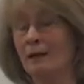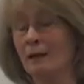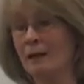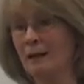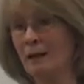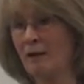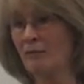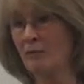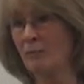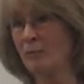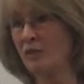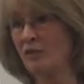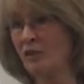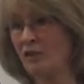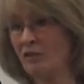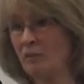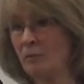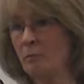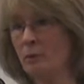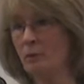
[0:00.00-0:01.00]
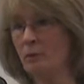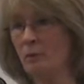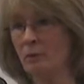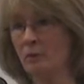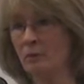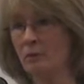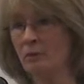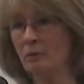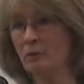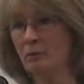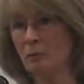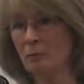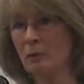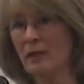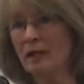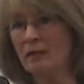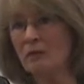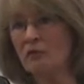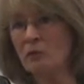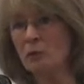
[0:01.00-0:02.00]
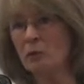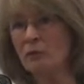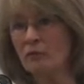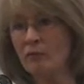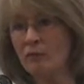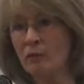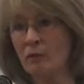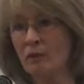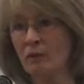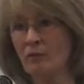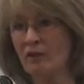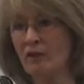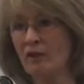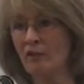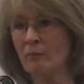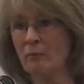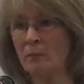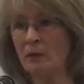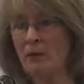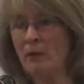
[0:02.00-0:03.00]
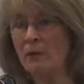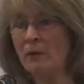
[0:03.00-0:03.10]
government is important. We have to influence government.